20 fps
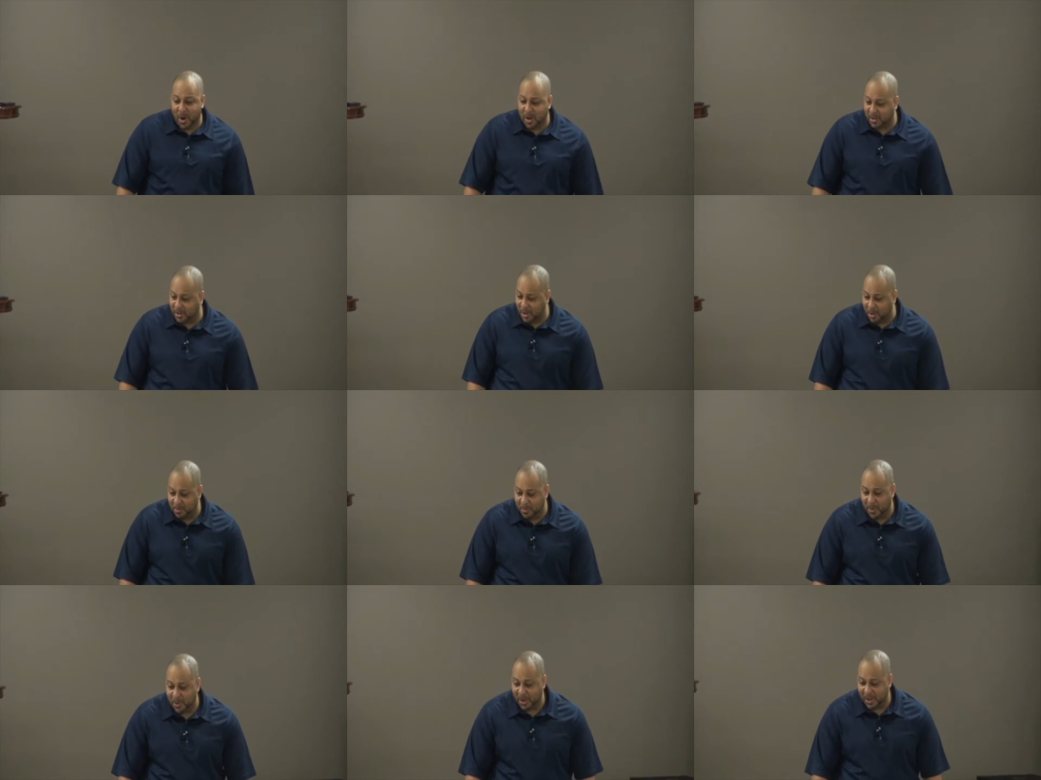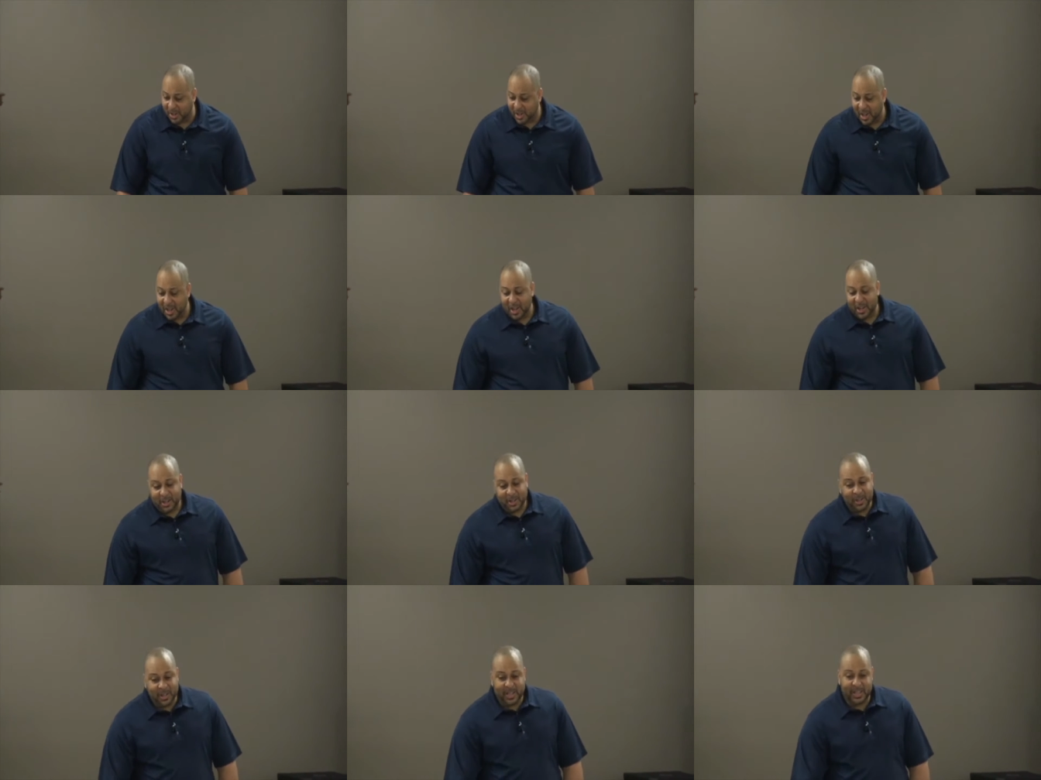work no more.
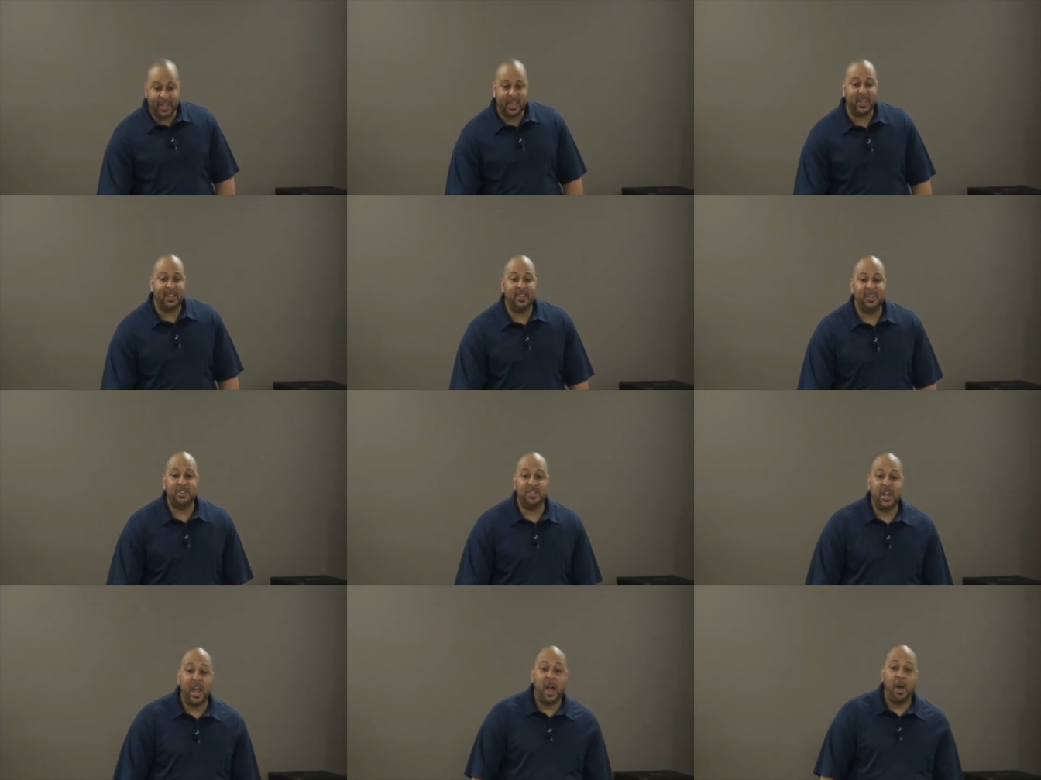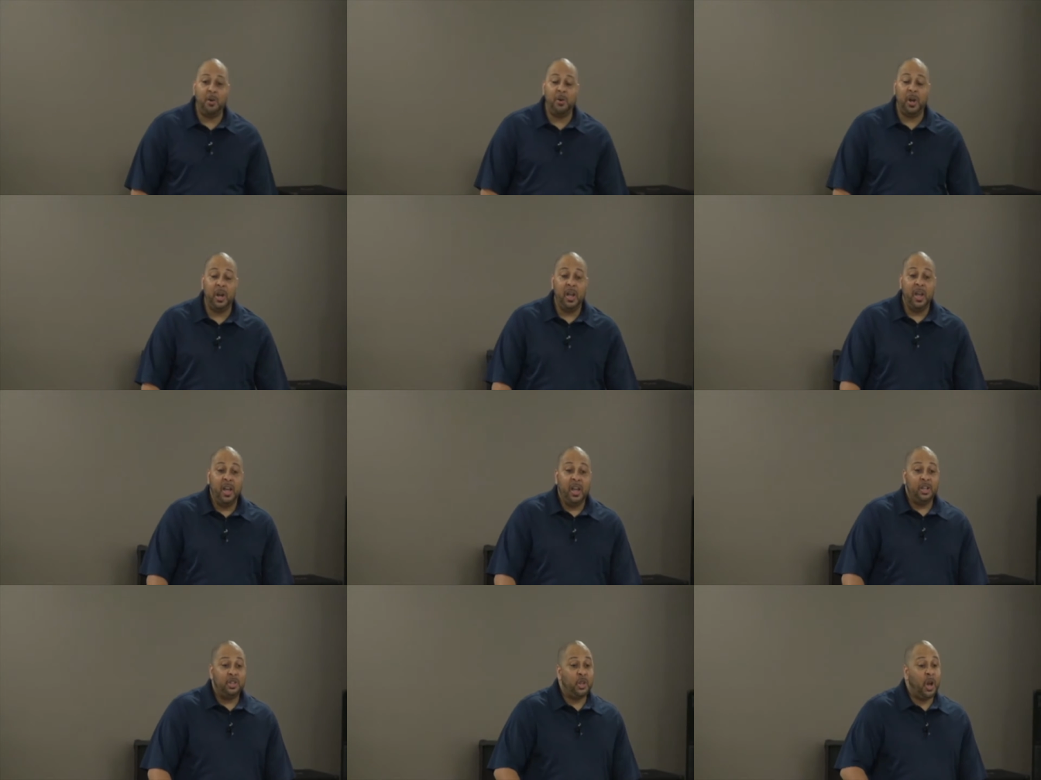You need to get in the shower.
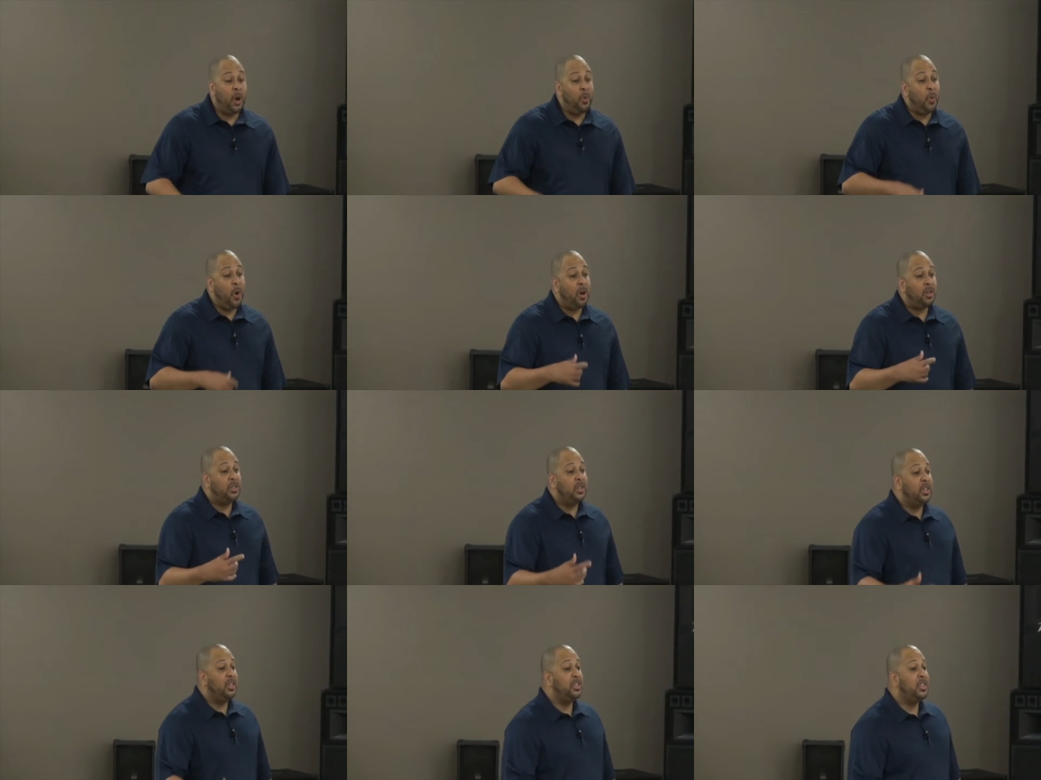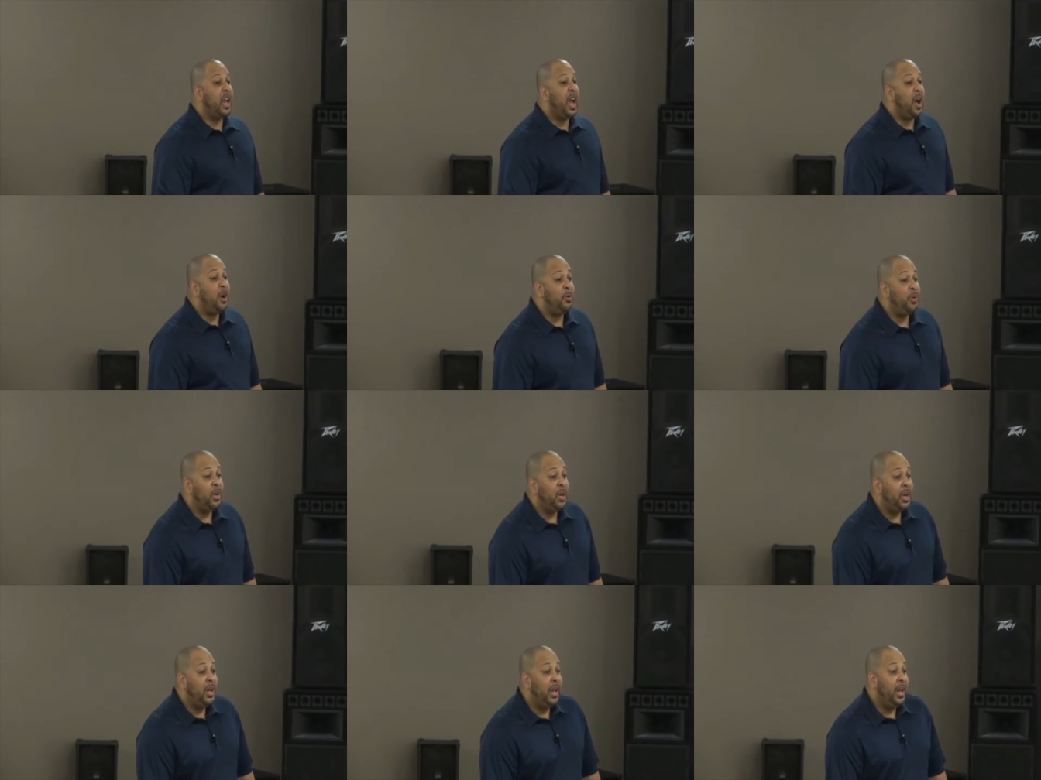So I walked to the
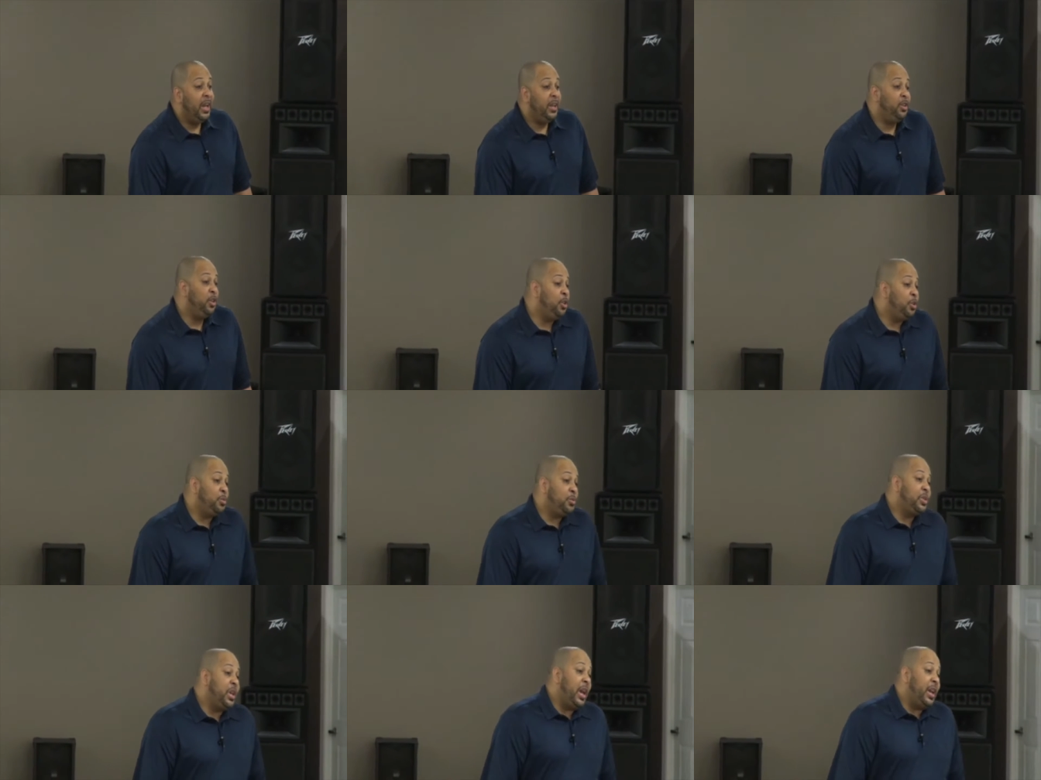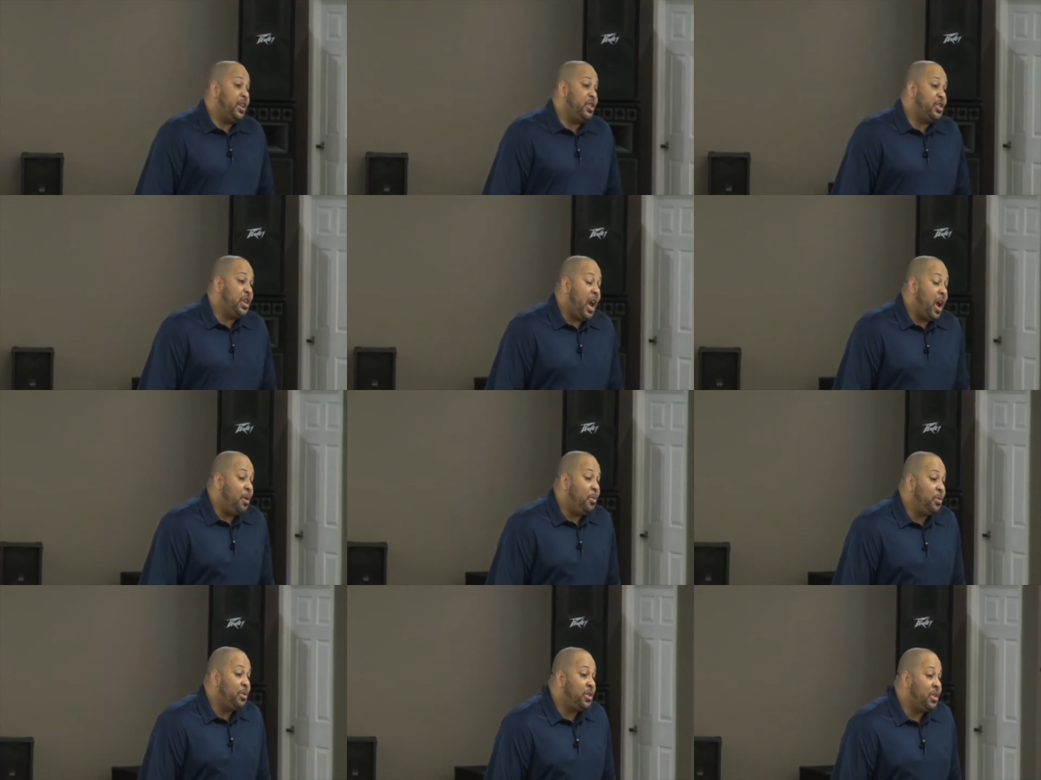shower, and dudes was taking
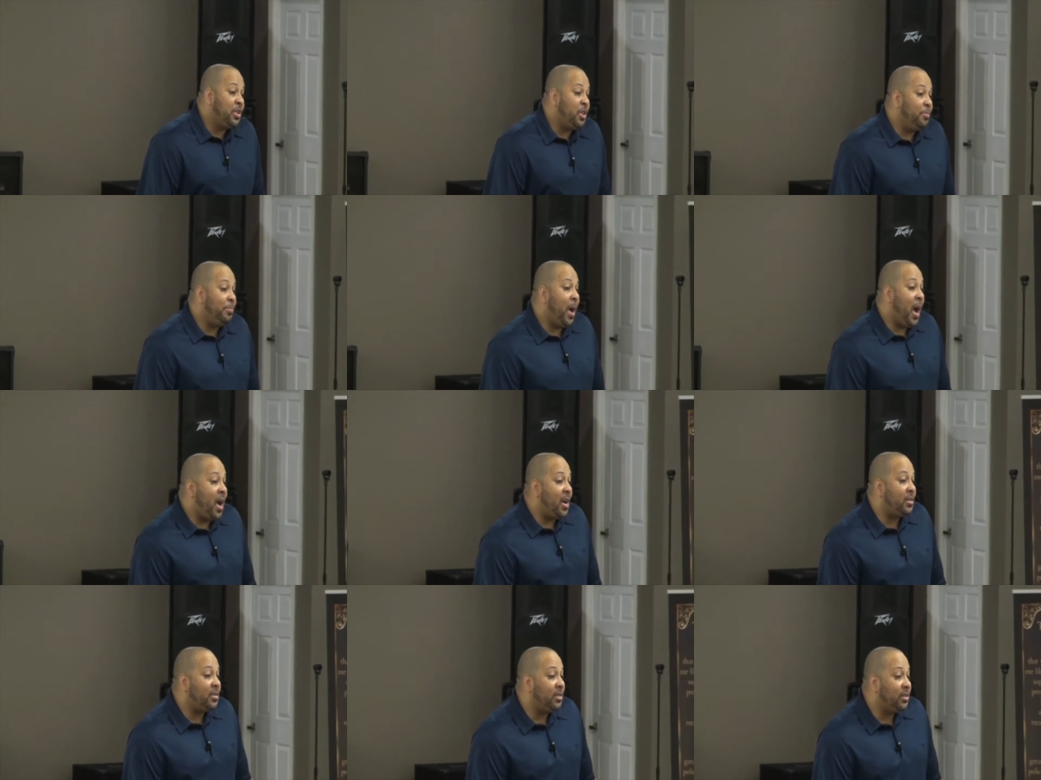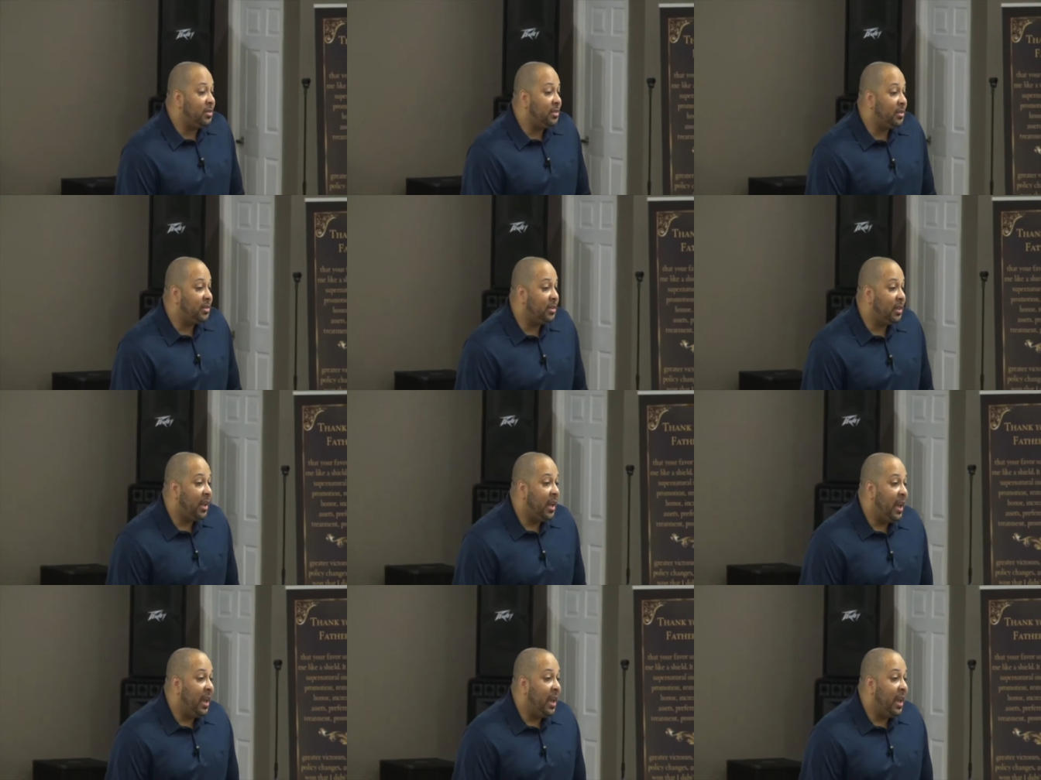showers in their boxes.